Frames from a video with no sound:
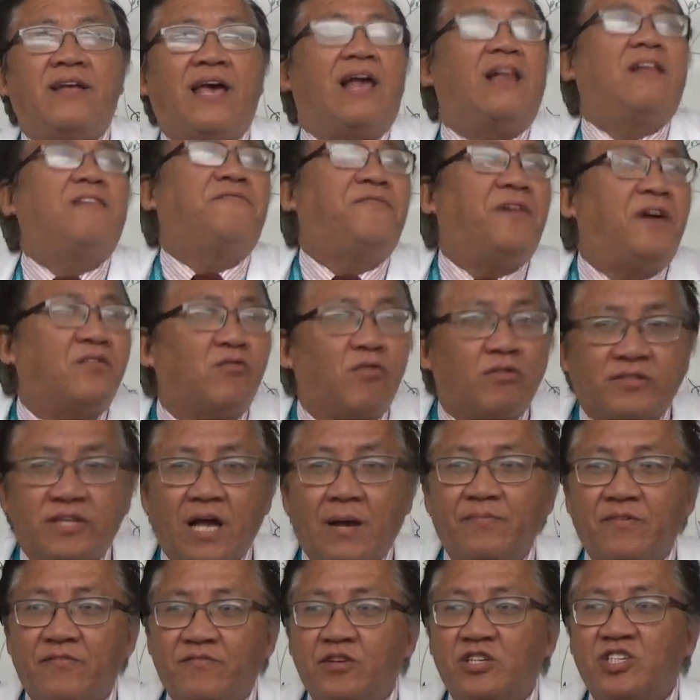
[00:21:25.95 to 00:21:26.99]
elephant on
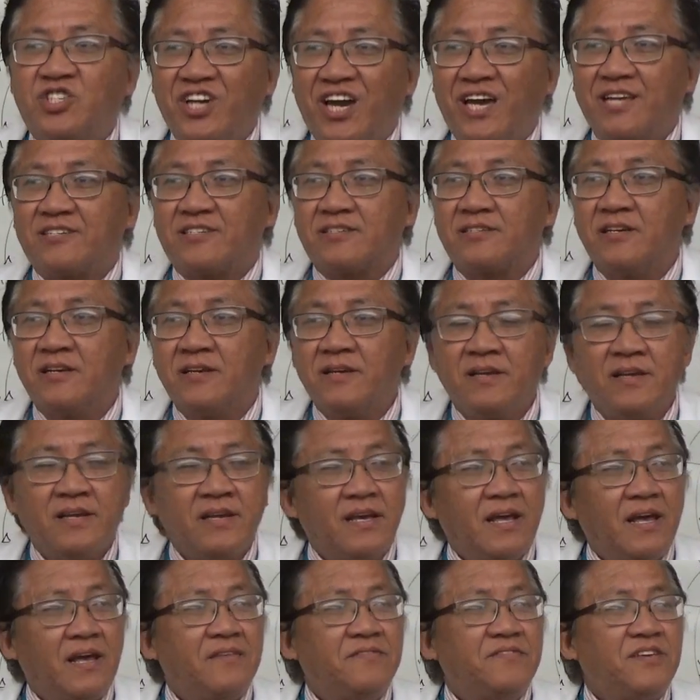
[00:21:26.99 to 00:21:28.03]
top of your chest.
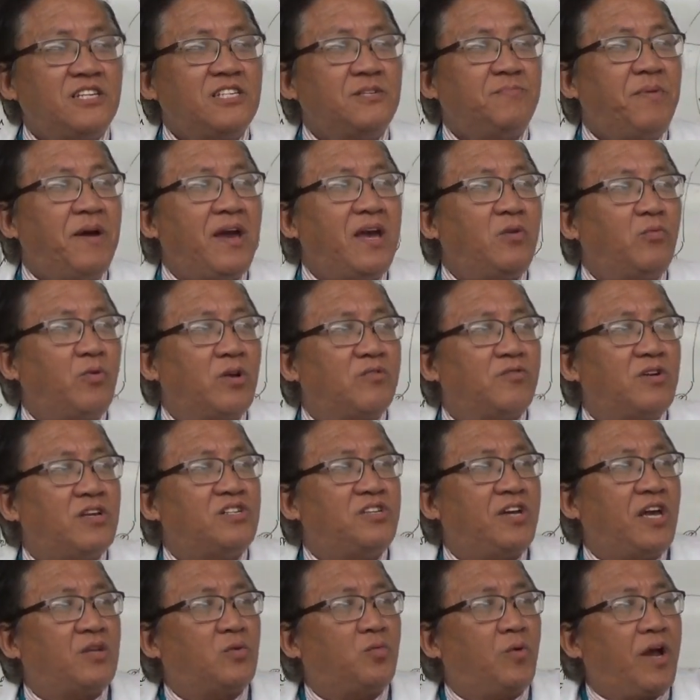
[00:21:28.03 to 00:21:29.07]
And this pain will
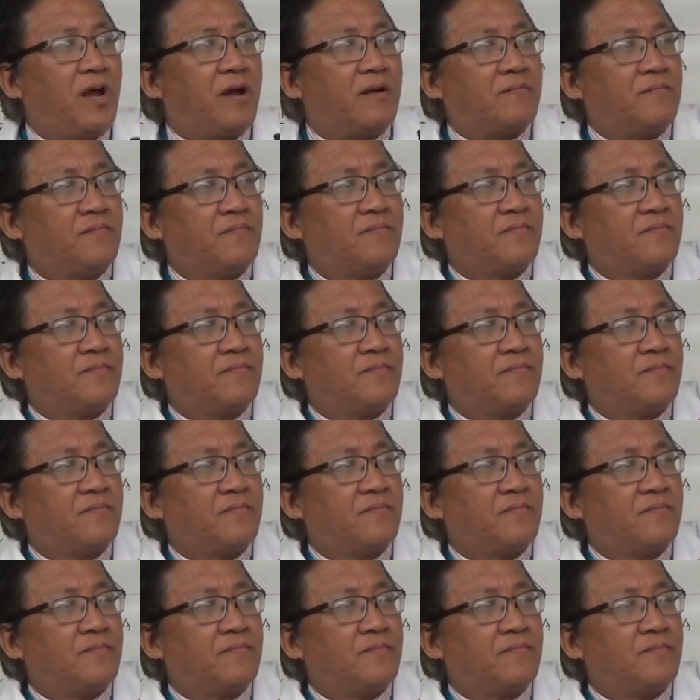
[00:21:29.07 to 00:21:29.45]
radiate where?